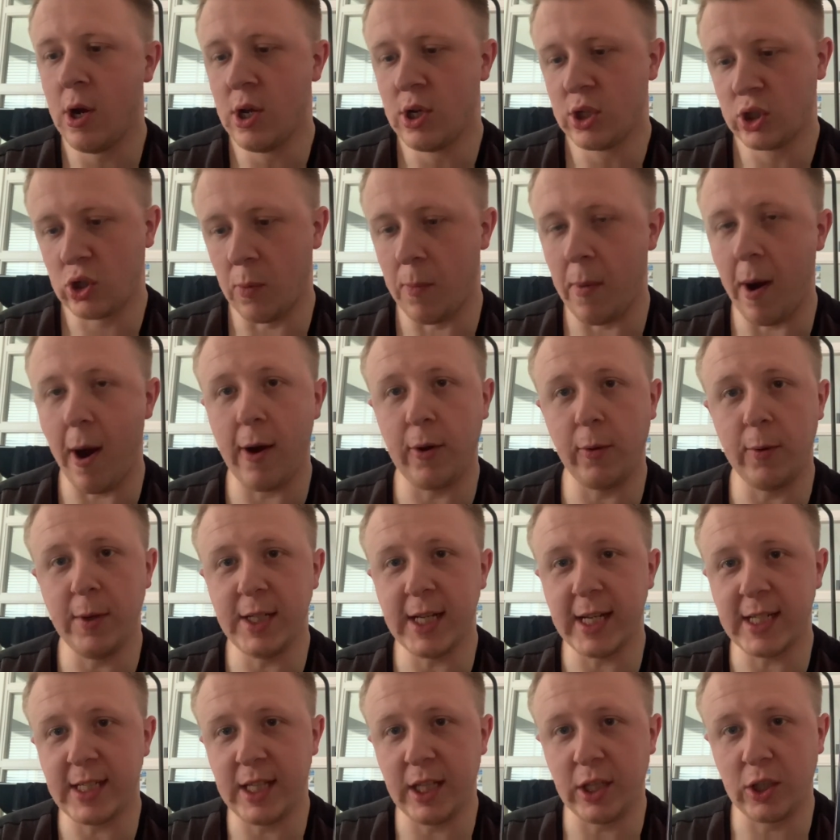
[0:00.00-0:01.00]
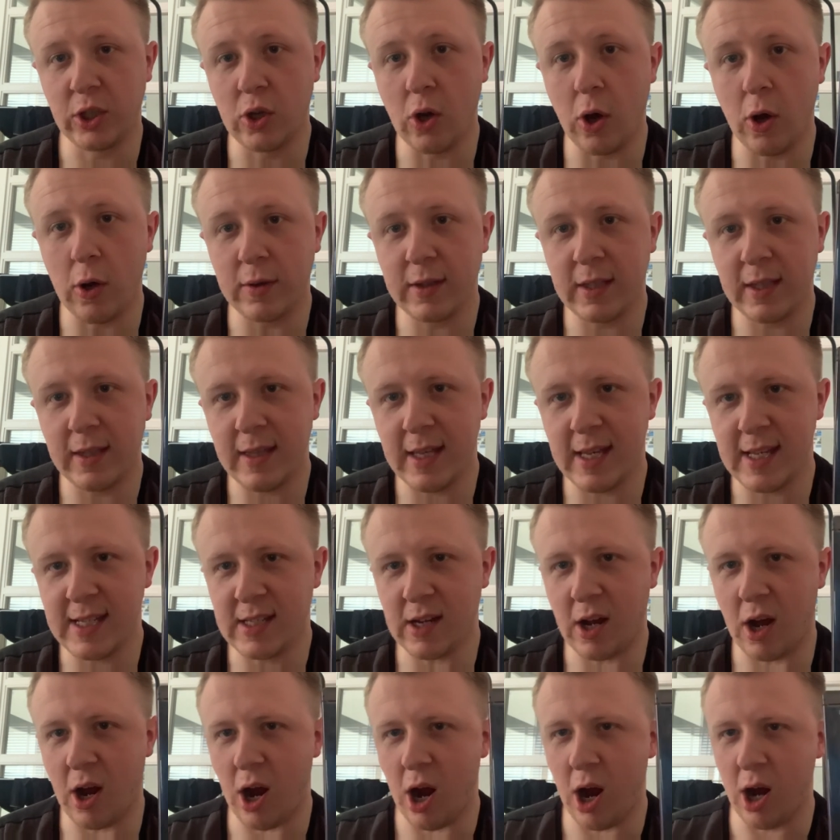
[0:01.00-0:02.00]
So Mario and Luigi has to go to
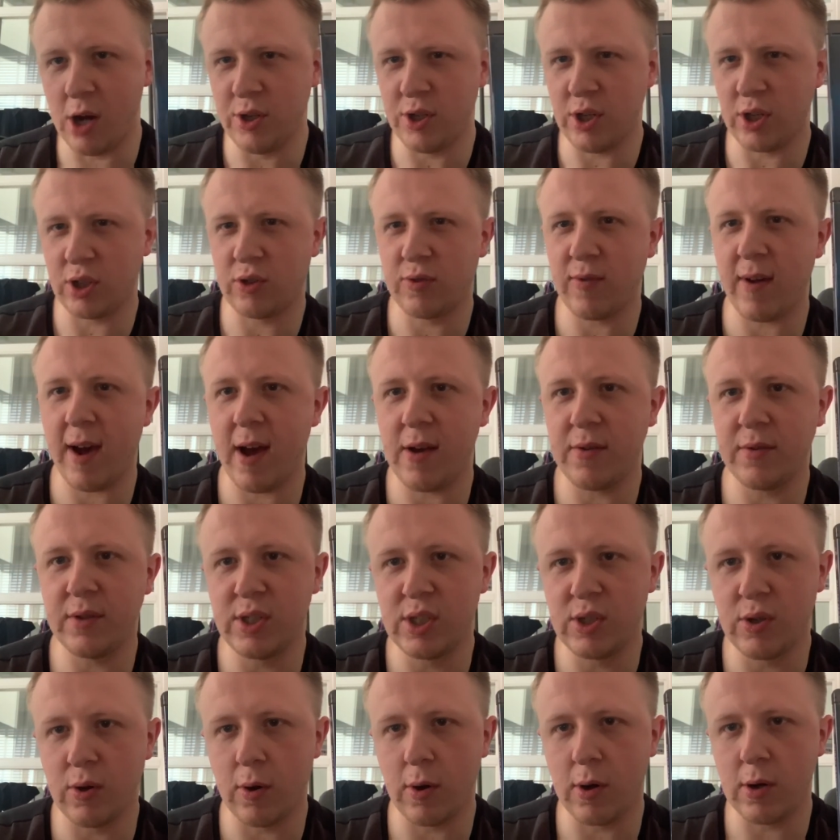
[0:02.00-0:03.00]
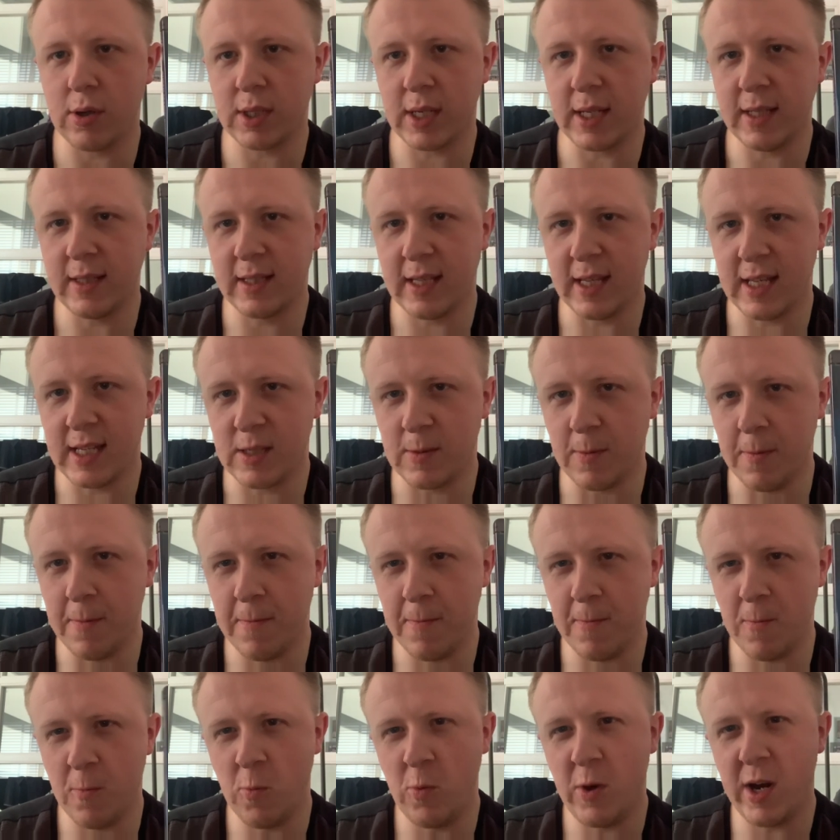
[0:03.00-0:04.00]
this underground sewers, into this
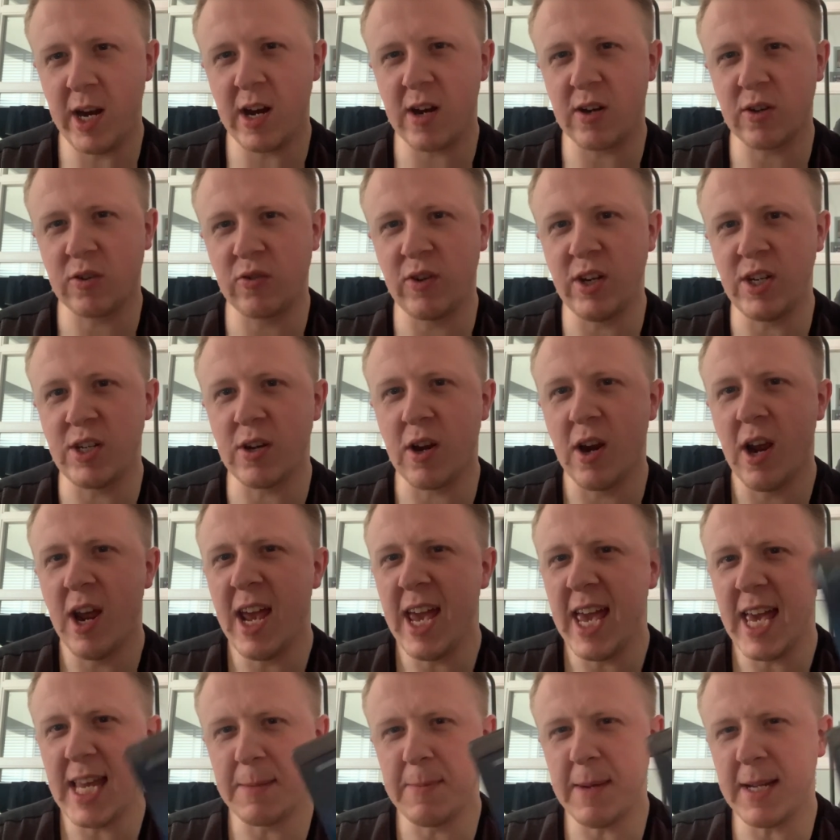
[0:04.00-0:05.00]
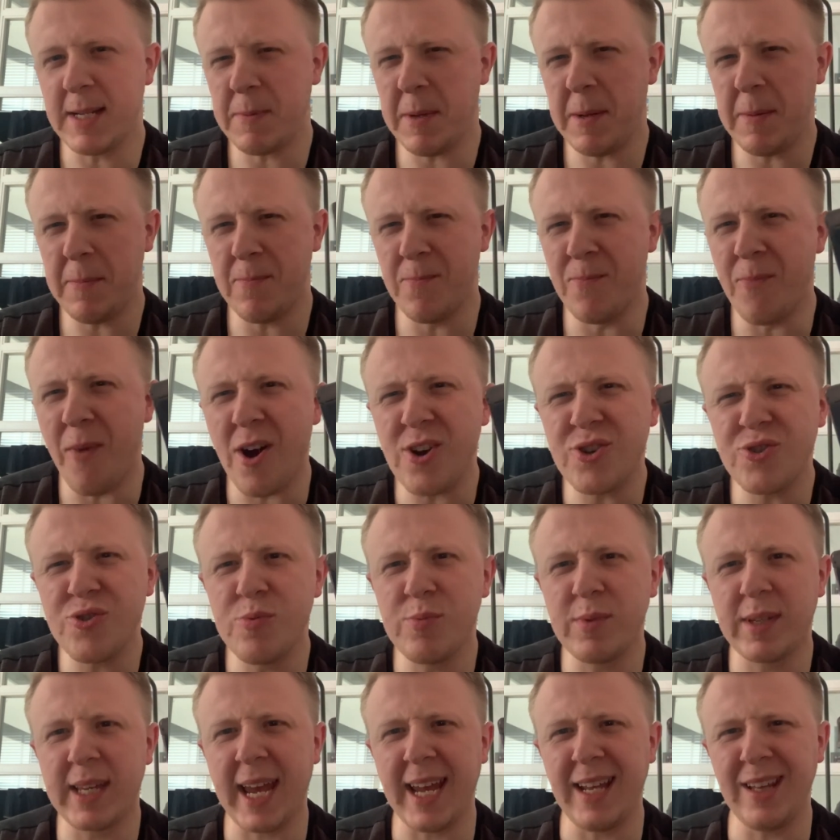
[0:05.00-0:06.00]
weird creature. It's meant to be
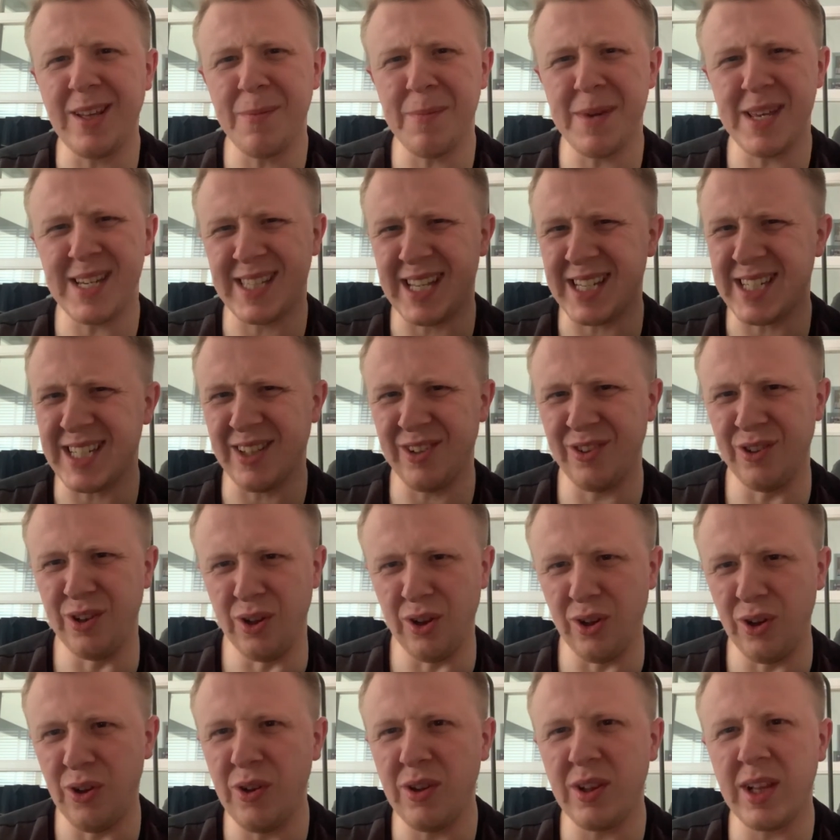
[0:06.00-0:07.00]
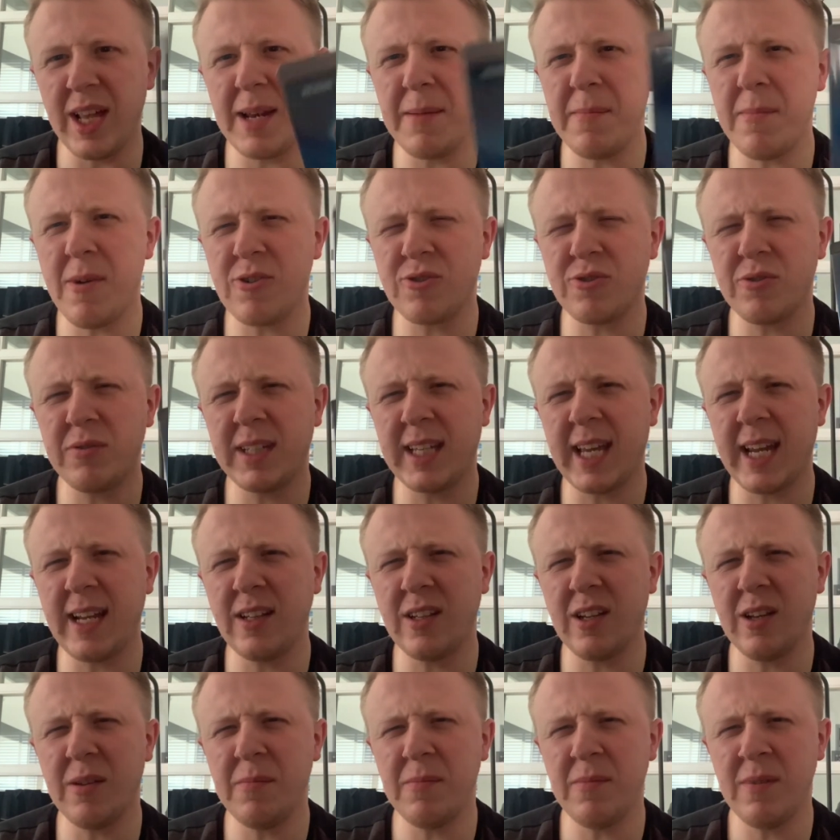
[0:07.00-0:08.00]
Mushroom Kingdom, but it doesn't look like Mushroom
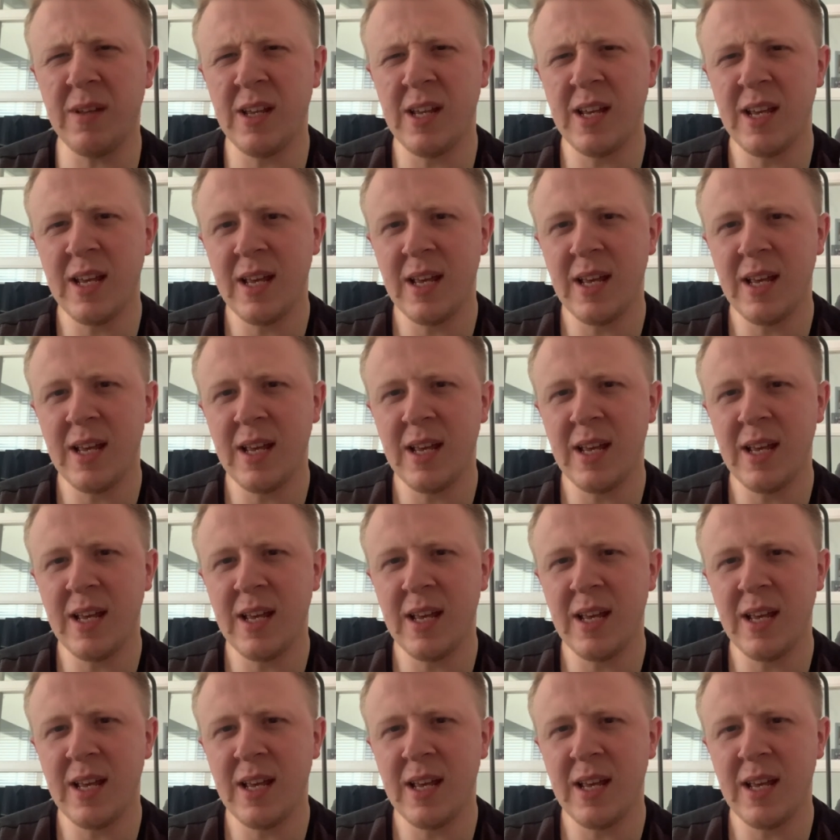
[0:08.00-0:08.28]
Kingdom.